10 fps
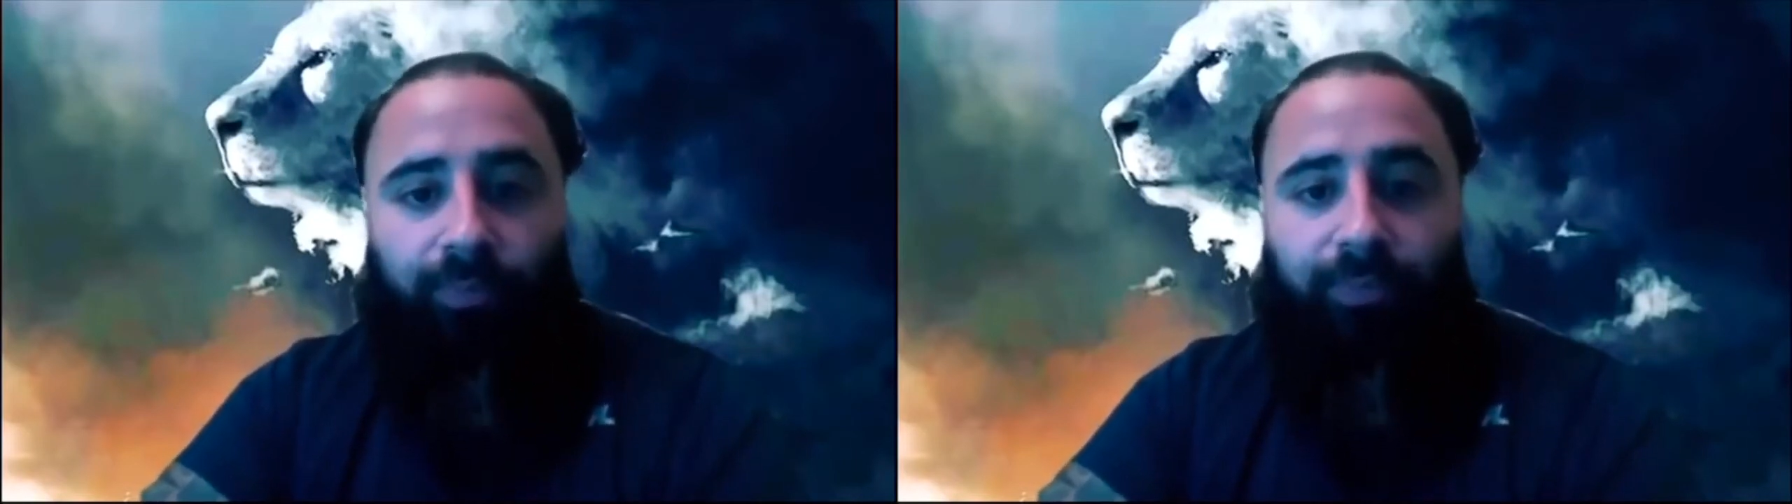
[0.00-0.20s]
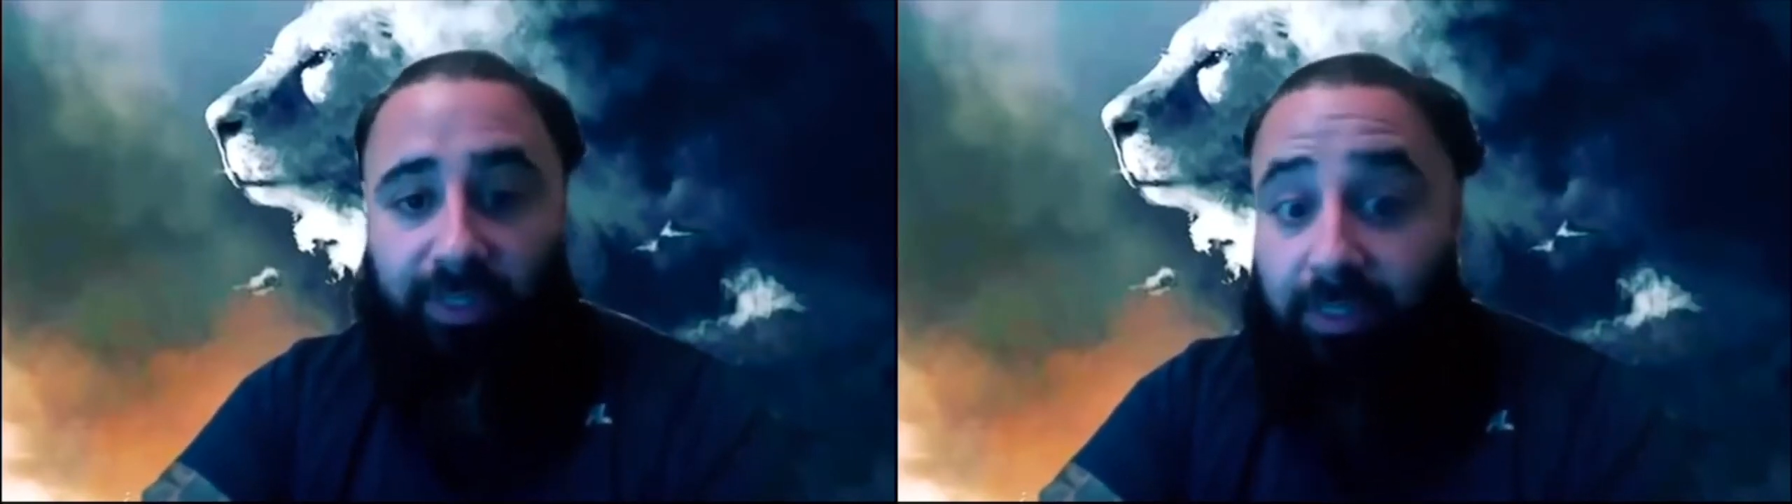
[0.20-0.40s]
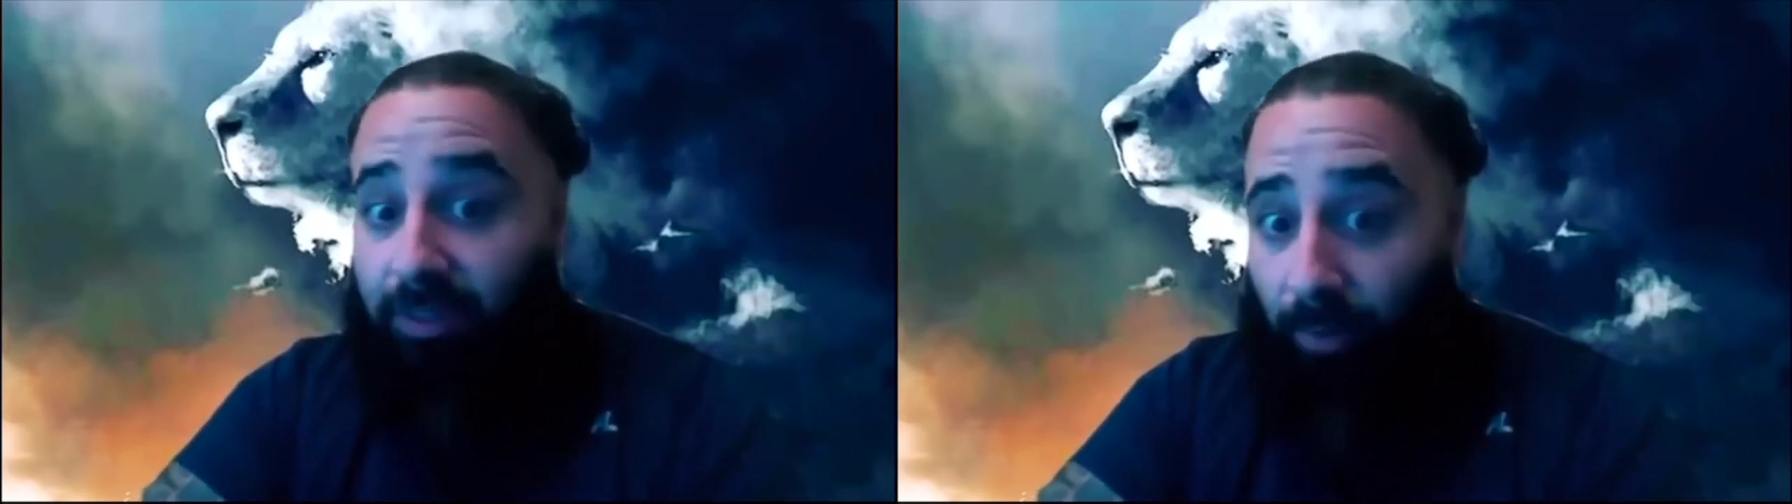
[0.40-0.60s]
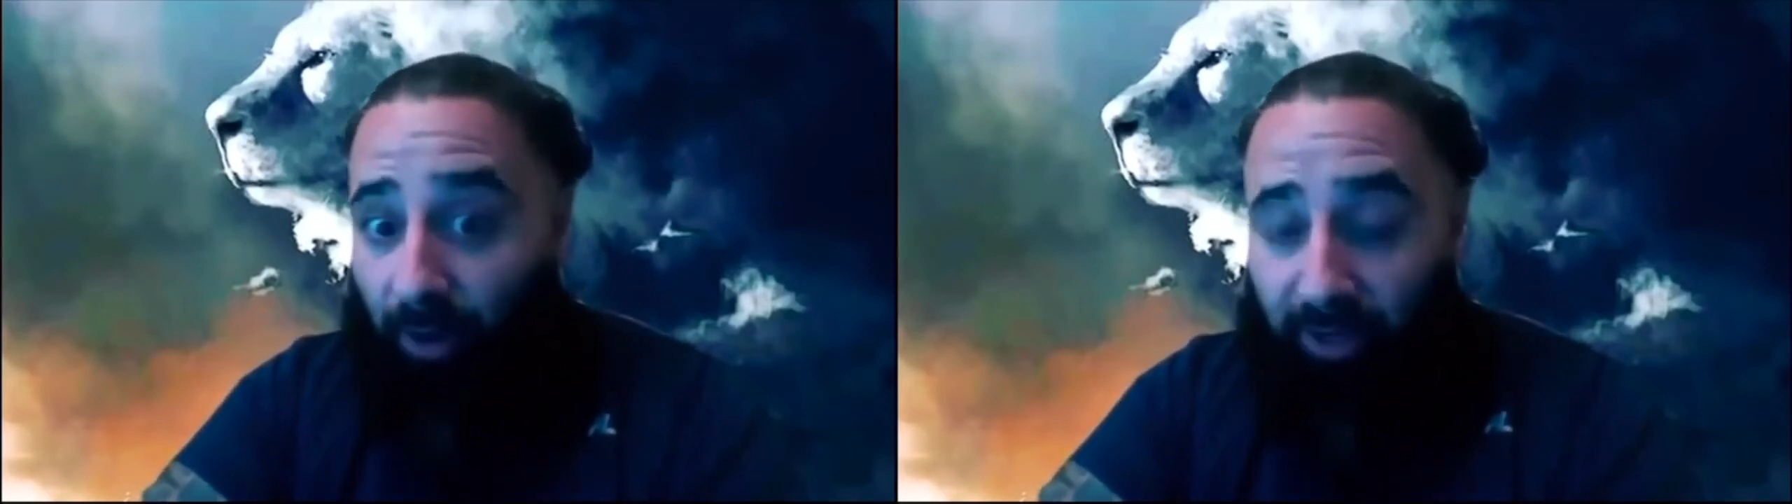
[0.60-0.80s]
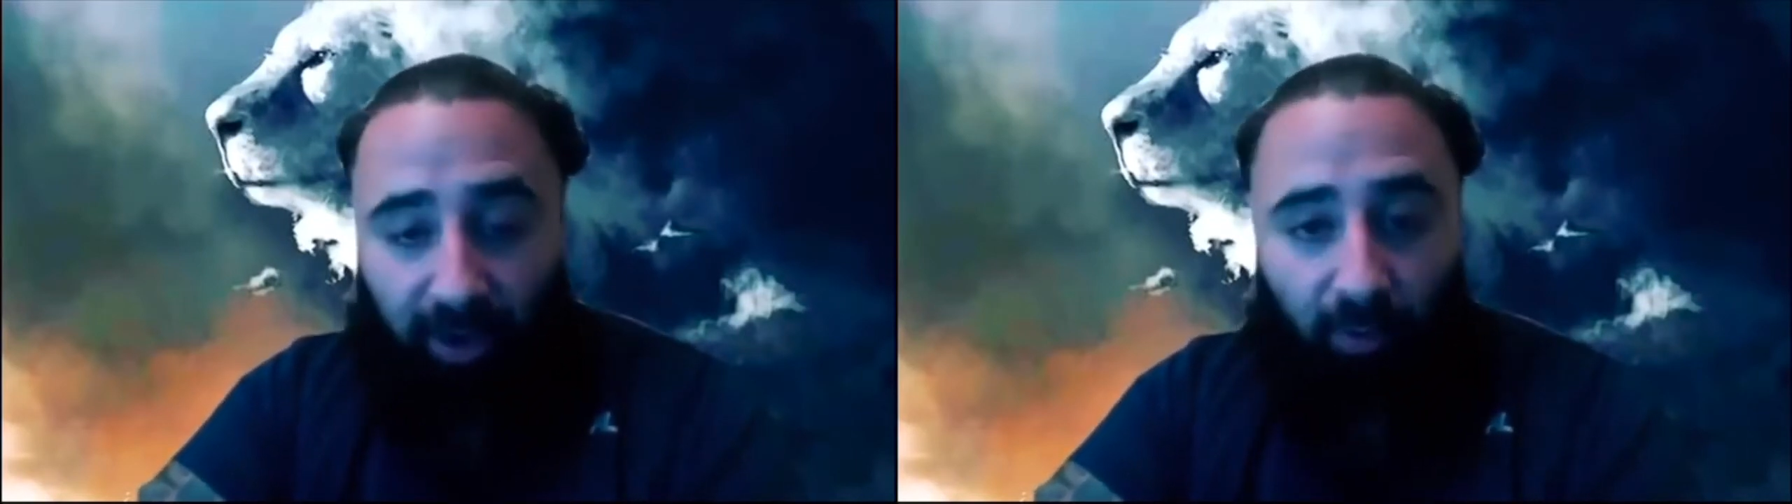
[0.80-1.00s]
this is the market
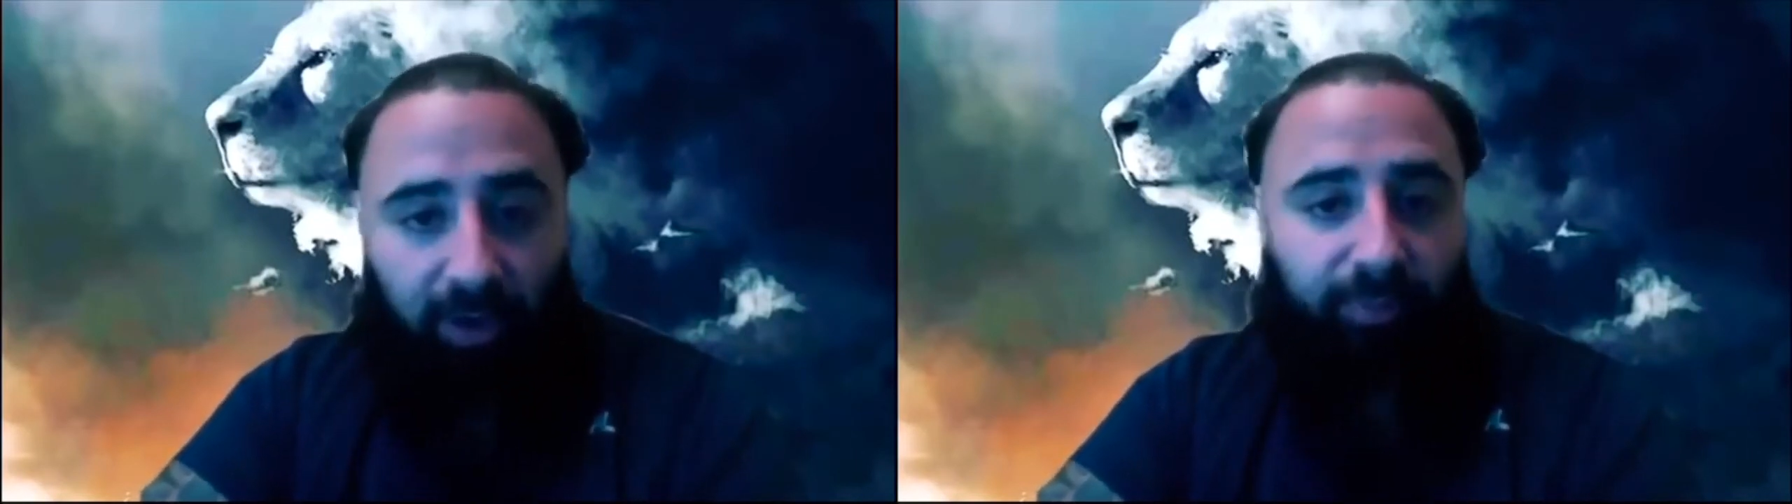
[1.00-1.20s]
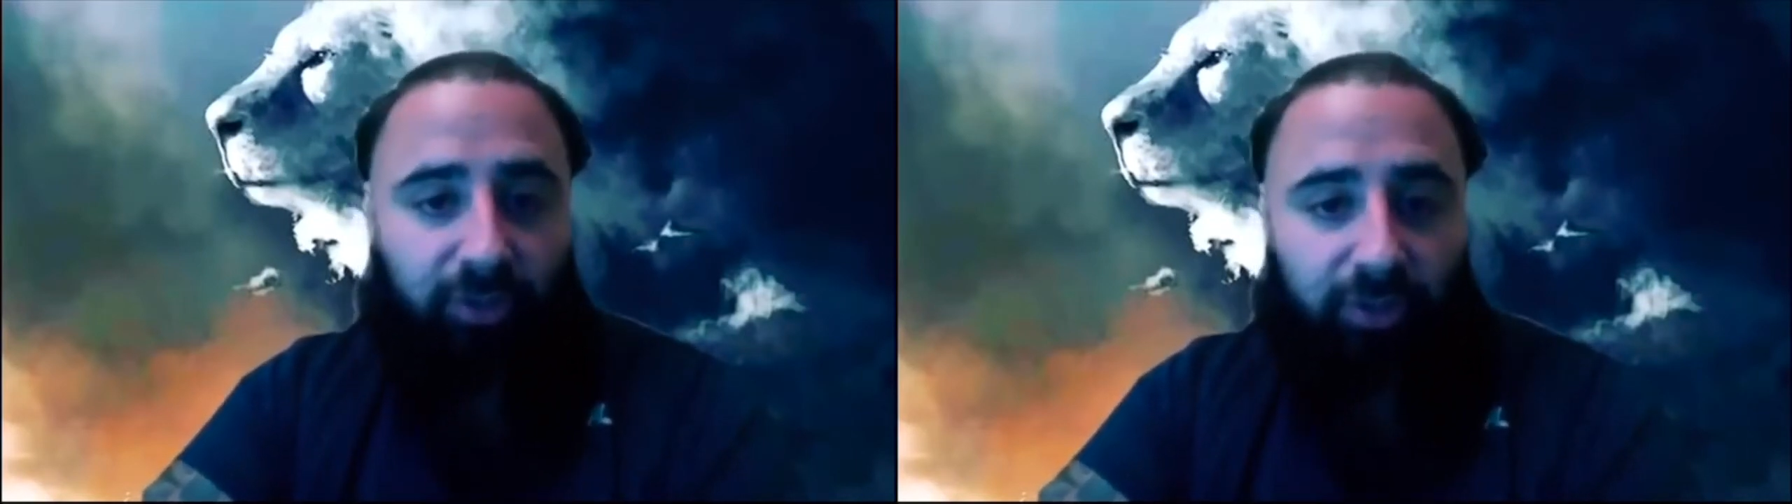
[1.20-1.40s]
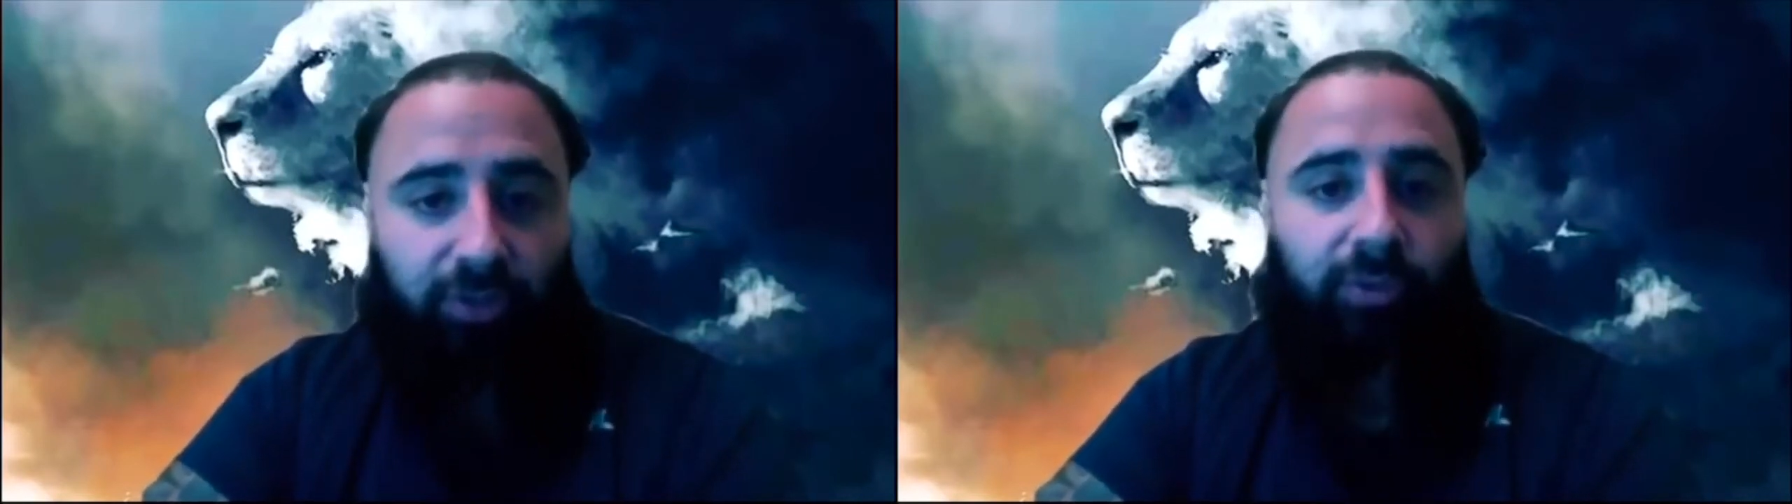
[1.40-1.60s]
I want to pursue,